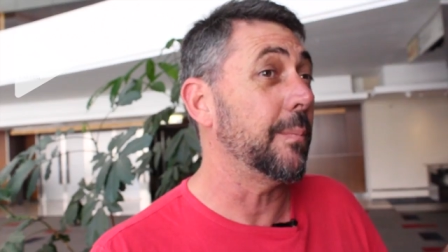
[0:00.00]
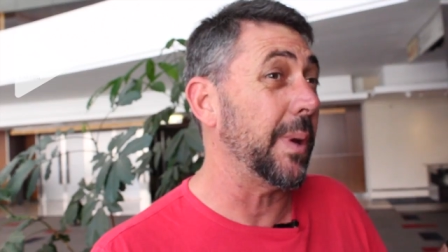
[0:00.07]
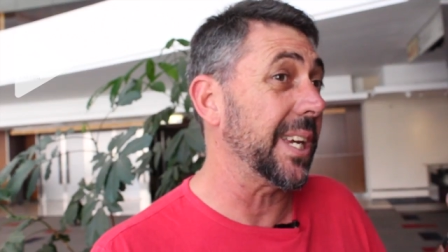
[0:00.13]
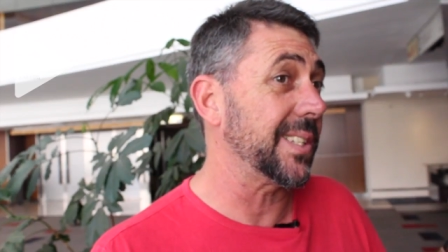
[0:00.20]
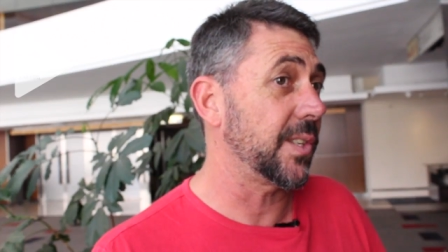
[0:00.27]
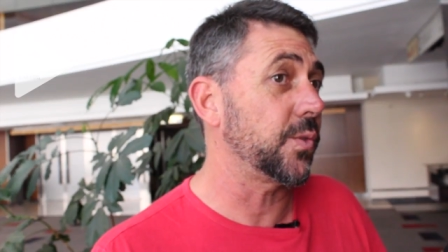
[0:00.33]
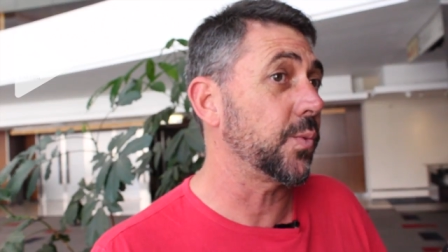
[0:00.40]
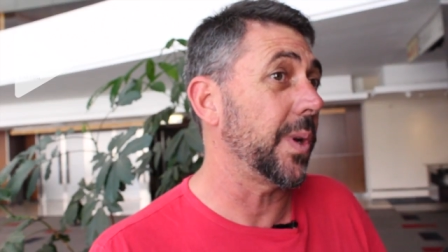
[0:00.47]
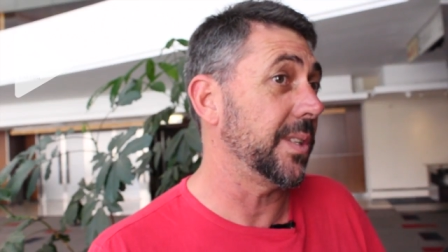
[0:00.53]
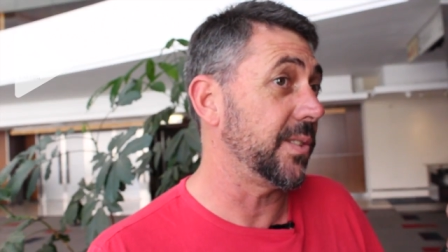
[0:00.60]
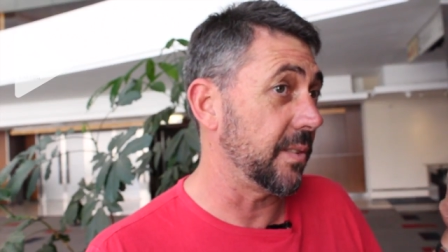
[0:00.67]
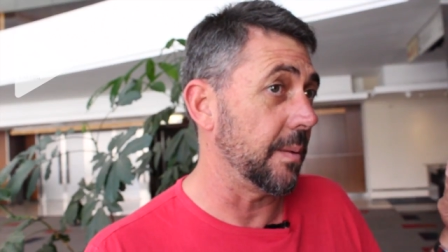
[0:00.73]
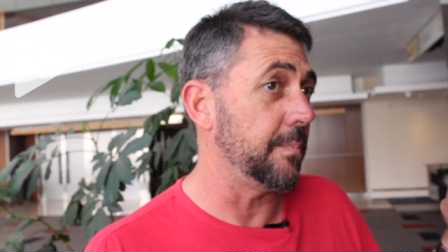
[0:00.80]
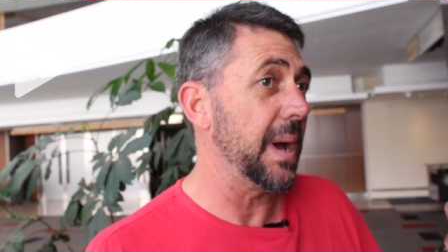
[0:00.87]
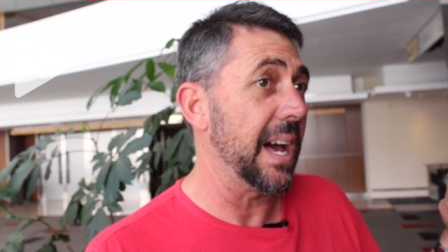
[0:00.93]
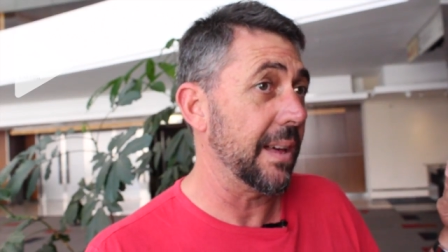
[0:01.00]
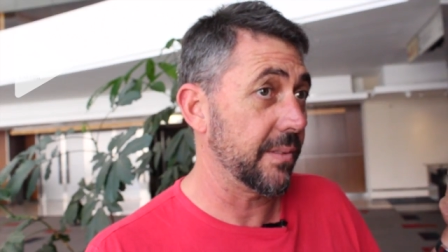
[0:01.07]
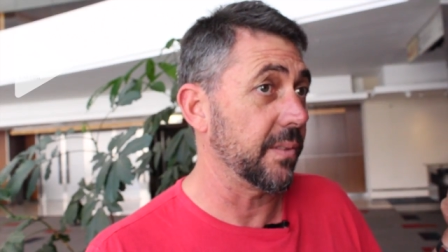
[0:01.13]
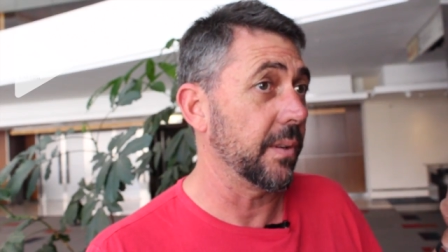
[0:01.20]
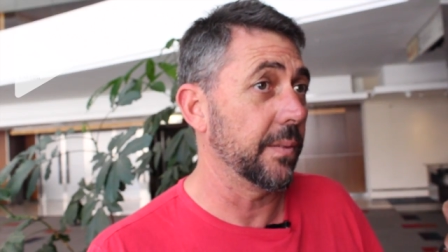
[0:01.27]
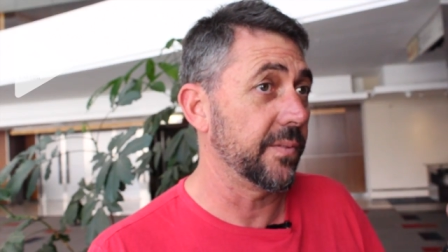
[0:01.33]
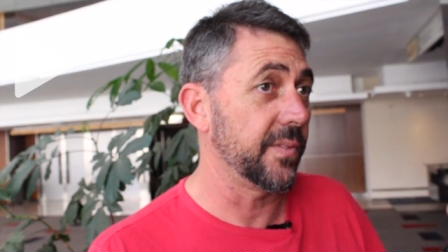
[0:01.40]
and makes its way to the
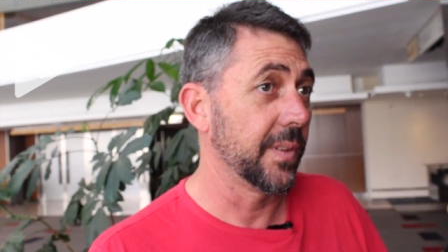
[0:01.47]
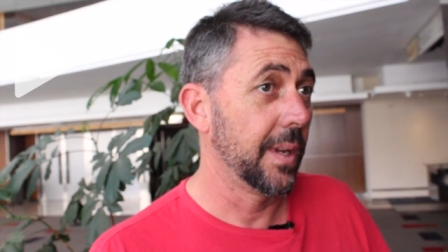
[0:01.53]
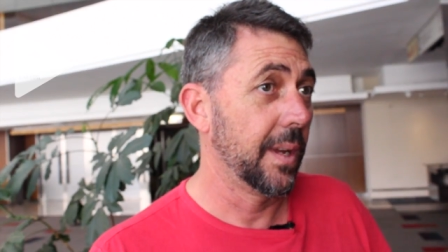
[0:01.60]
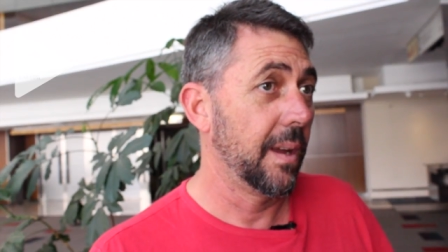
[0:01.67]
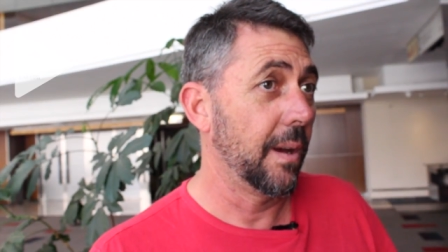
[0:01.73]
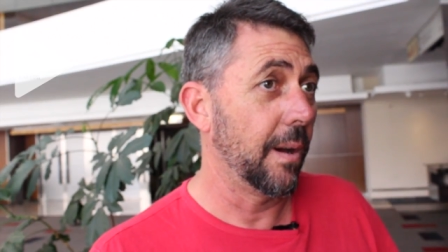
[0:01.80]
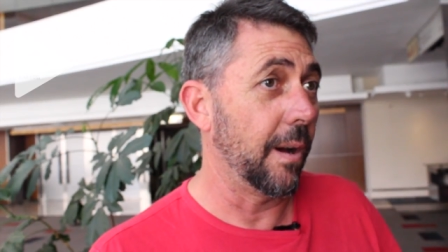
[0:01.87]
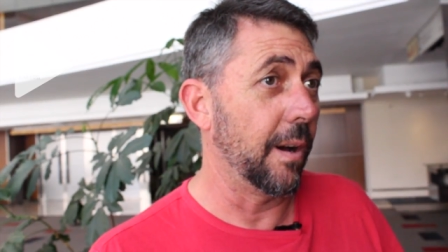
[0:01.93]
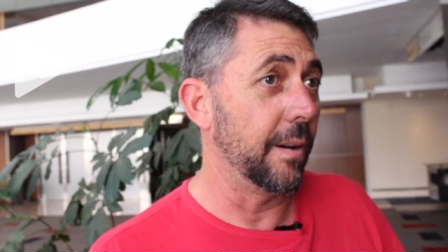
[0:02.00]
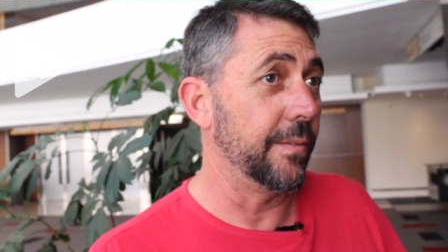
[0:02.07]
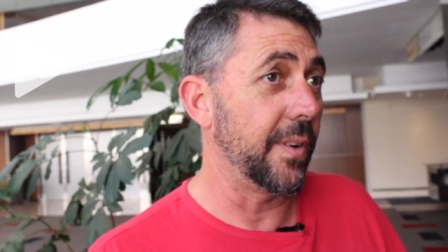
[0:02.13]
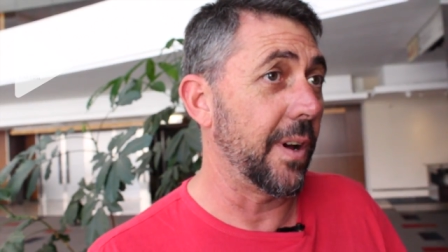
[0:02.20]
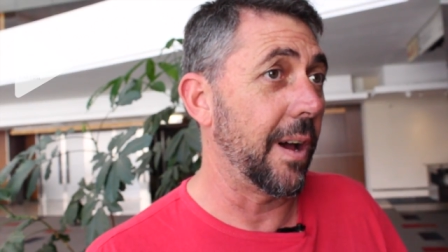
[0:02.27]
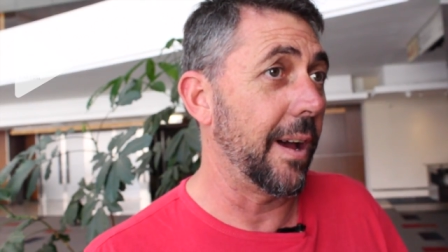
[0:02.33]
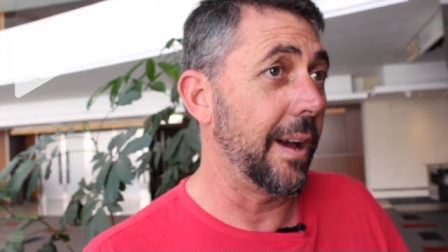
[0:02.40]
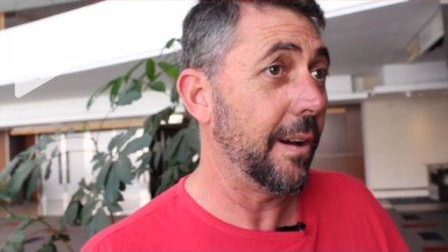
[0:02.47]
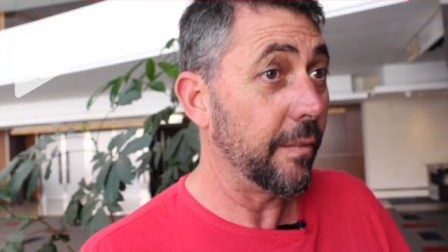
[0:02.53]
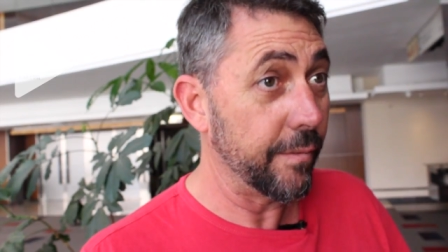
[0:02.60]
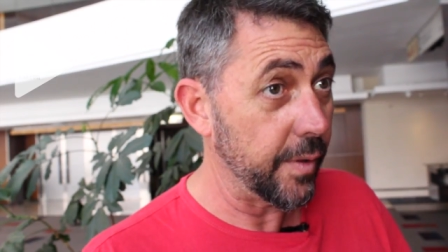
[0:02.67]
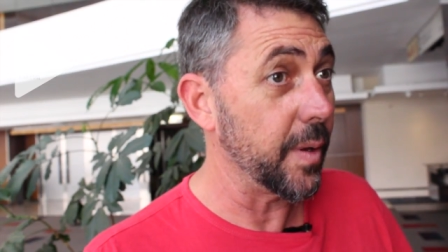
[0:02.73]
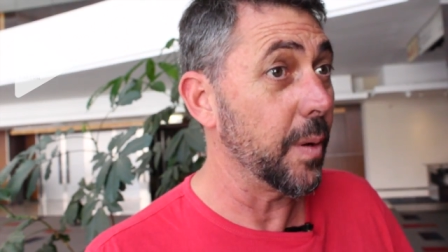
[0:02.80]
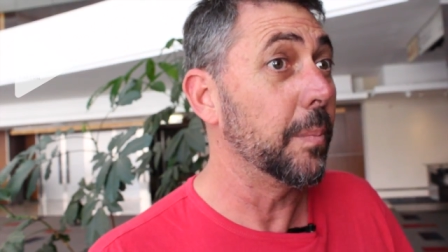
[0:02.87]
mouth of of, uh,
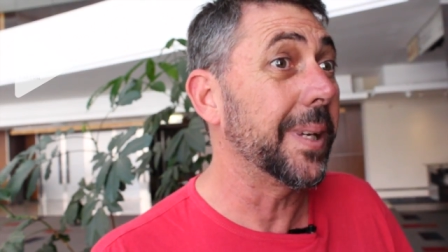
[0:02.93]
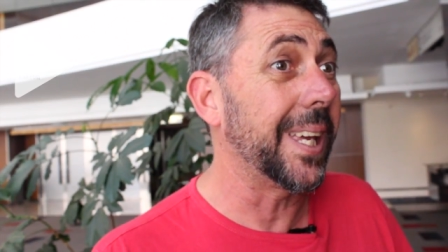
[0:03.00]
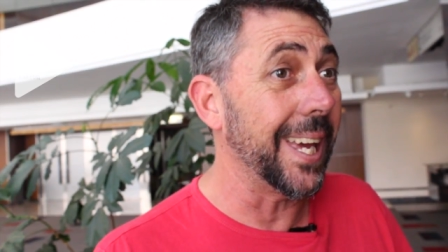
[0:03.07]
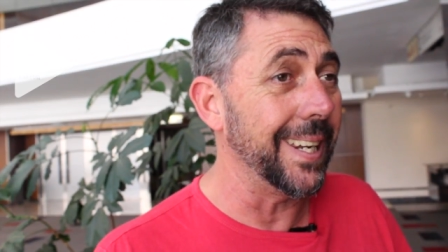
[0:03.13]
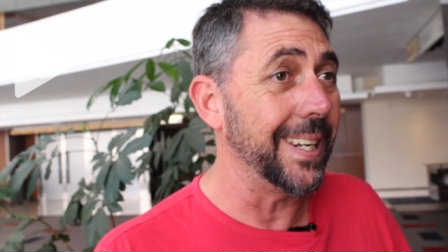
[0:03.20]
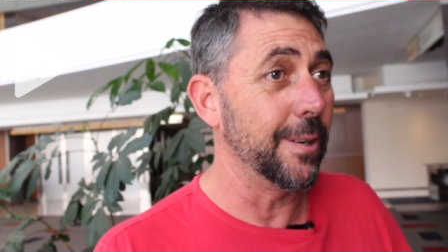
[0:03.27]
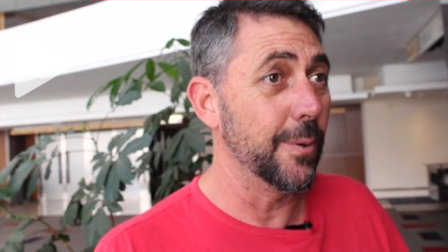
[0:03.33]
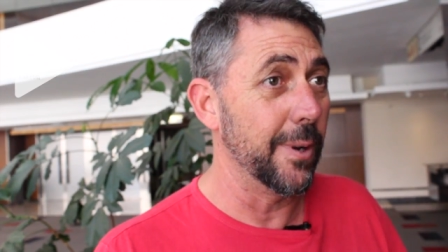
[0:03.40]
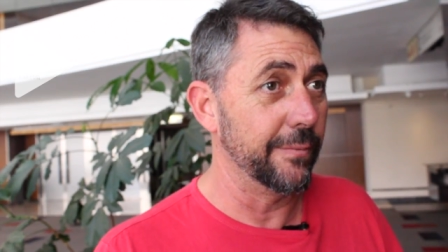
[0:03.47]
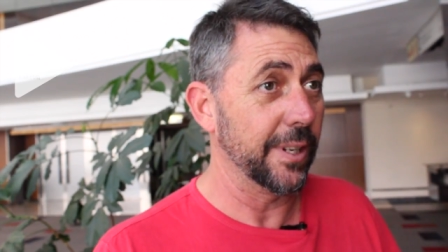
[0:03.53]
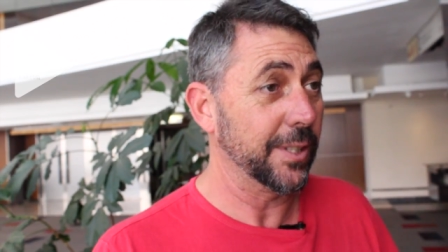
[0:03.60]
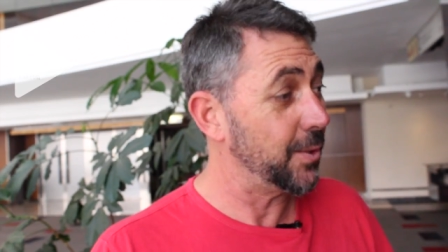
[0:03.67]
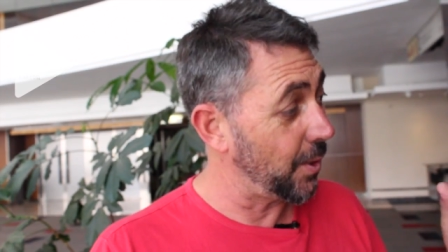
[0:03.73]
of the Umgeni River.